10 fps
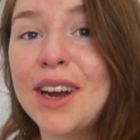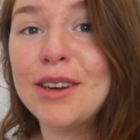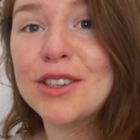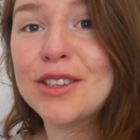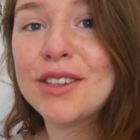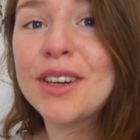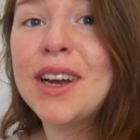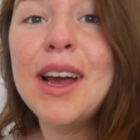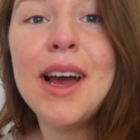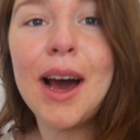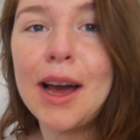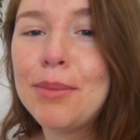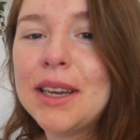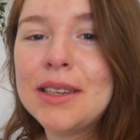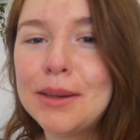I
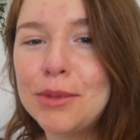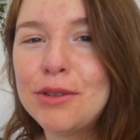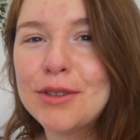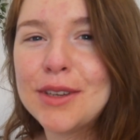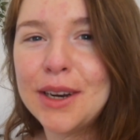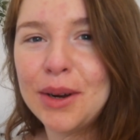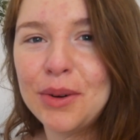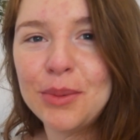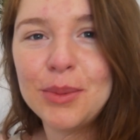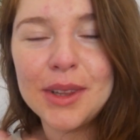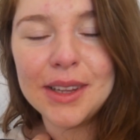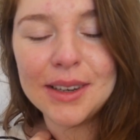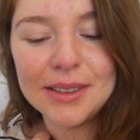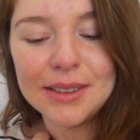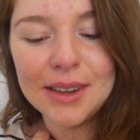make demos at home, and
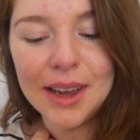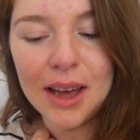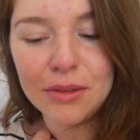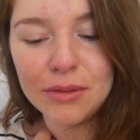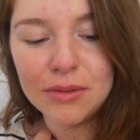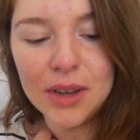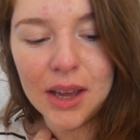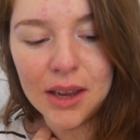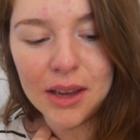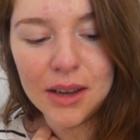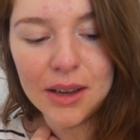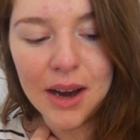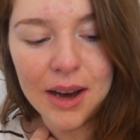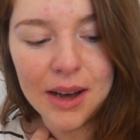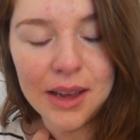then I have a
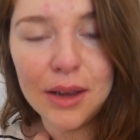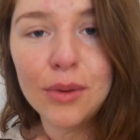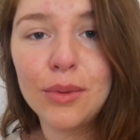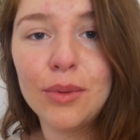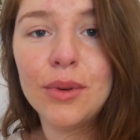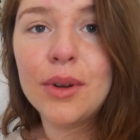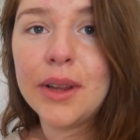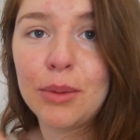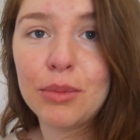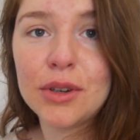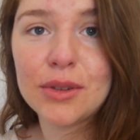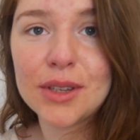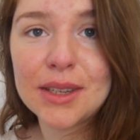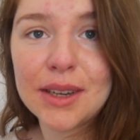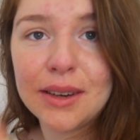guy who like
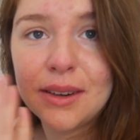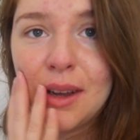produces it,